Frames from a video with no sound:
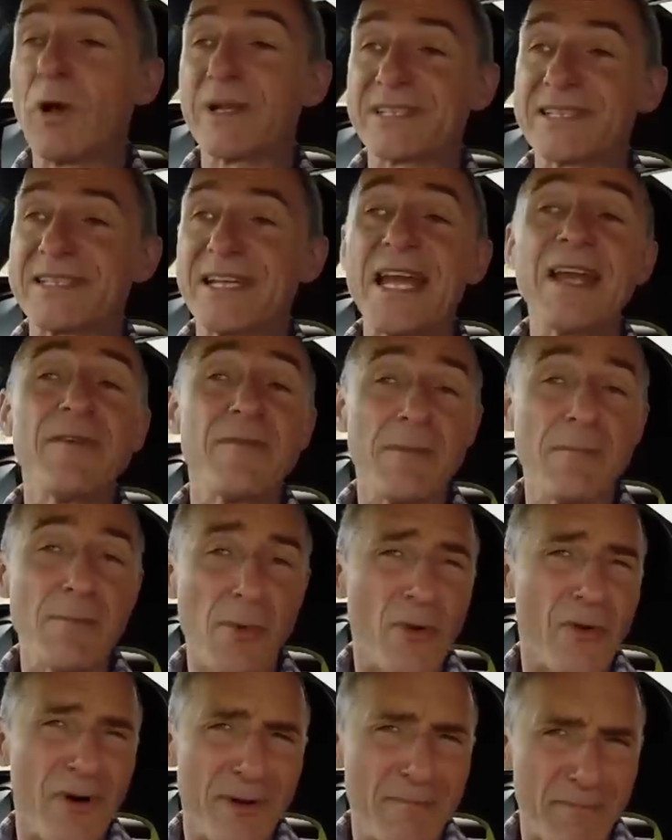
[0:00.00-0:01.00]
What's even
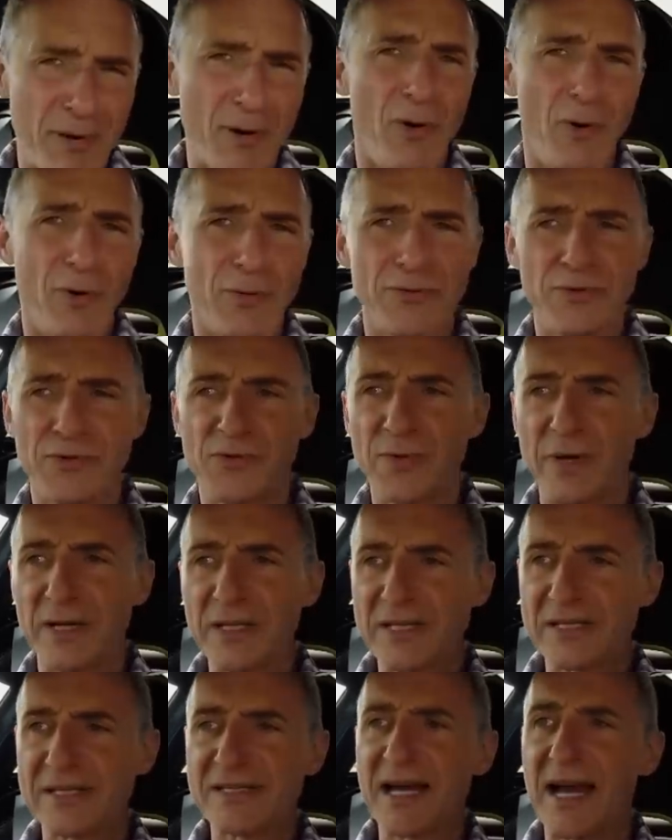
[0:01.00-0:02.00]
more important to
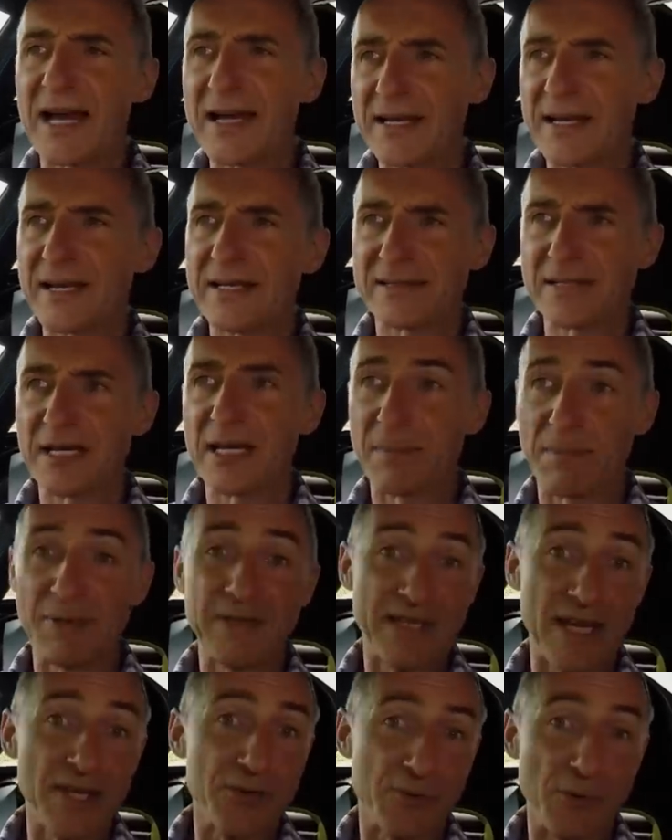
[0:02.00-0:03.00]
understand as a
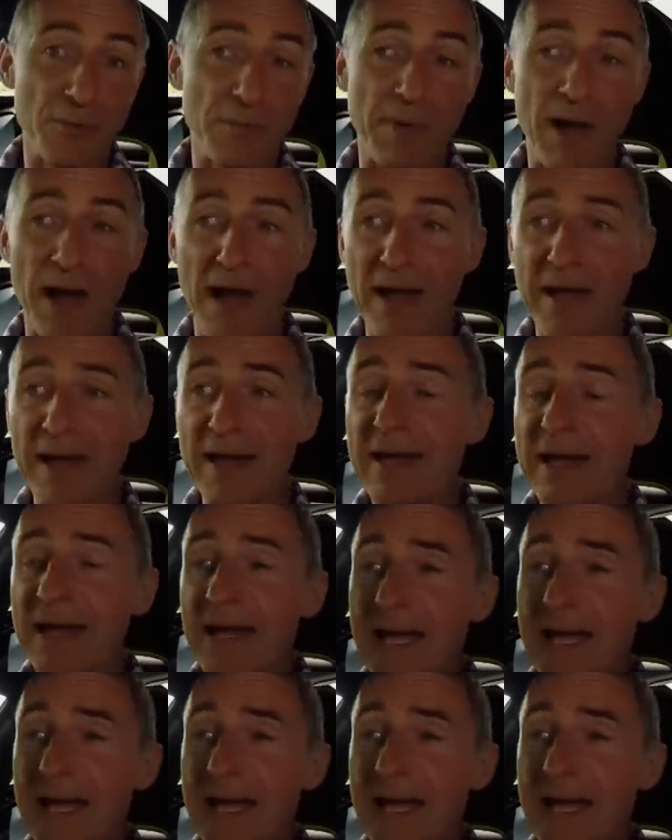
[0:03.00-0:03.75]
potential buyer